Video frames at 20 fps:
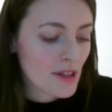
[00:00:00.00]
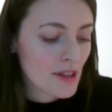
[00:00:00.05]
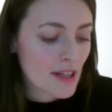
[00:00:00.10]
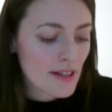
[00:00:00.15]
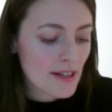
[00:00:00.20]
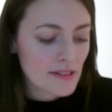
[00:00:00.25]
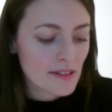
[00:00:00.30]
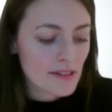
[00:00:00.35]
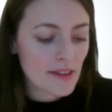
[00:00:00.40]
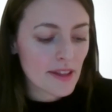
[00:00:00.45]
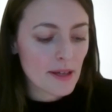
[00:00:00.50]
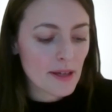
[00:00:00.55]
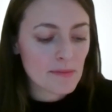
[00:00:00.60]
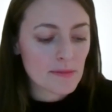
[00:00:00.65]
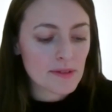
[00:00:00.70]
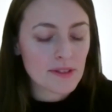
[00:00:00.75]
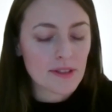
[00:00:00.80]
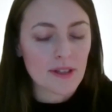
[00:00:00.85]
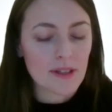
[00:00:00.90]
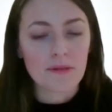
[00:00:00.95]
unless they
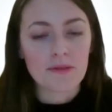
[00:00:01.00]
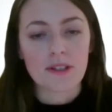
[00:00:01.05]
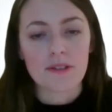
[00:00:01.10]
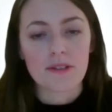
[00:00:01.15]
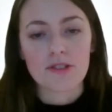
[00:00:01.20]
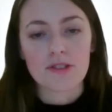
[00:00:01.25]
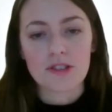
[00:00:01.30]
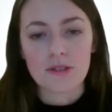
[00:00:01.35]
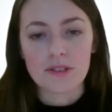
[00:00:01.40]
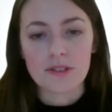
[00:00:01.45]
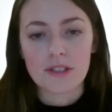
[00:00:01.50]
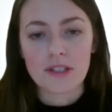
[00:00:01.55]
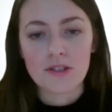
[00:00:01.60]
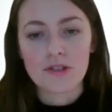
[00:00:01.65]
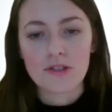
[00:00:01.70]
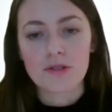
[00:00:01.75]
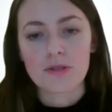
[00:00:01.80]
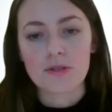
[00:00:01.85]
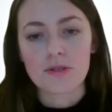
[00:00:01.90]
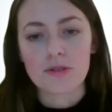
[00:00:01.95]
themselves have shown an
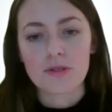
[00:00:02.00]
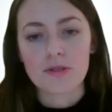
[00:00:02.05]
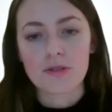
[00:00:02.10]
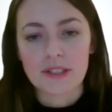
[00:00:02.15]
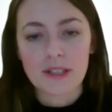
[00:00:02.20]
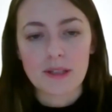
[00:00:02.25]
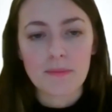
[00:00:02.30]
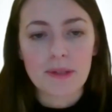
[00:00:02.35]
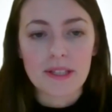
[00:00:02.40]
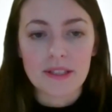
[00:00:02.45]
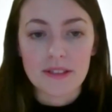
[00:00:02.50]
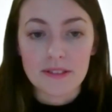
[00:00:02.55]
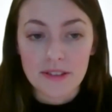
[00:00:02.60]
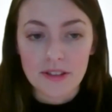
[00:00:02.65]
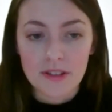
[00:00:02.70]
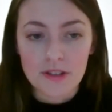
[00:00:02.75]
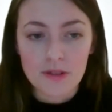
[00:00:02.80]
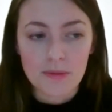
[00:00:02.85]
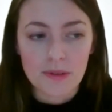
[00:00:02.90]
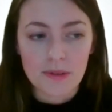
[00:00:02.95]
interest in keeping in
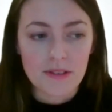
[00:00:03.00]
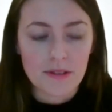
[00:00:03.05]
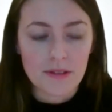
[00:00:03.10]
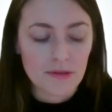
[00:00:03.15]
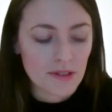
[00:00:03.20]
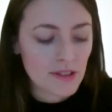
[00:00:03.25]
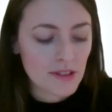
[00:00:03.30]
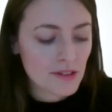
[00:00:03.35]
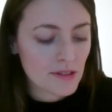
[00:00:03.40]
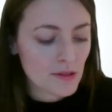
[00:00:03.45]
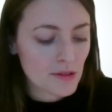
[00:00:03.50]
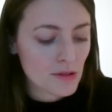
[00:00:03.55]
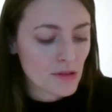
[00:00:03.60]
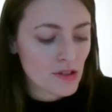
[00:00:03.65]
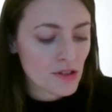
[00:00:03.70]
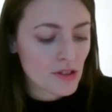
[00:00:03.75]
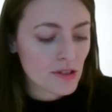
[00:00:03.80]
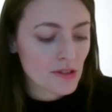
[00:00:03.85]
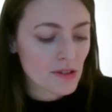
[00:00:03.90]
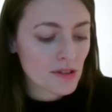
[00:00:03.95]
touch with different
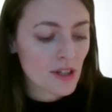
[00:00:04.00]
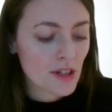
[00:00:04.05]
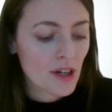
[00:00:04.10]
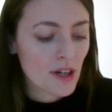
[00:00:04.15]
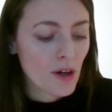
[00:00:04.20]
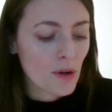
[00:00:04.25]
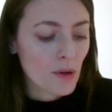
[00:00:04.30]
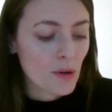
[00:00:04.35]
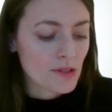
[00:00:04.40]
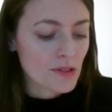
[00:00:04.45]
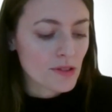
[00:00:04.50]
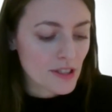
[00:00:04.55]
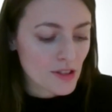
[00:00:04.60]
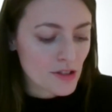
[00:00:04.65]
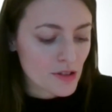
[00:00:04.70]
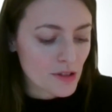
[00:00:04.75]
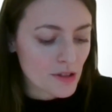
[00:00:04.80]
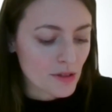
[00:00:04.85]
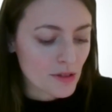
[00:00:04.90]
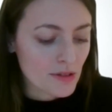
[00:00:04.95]
institutions or
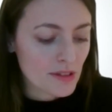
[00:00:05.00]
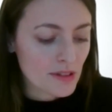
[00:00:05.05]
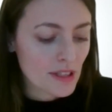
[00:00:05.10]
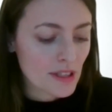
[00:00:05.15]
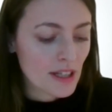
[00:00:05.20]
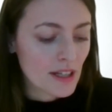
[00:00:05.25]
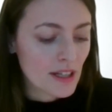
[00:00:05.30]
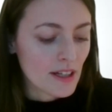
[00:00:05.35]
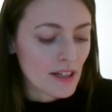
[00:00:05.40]
teachers,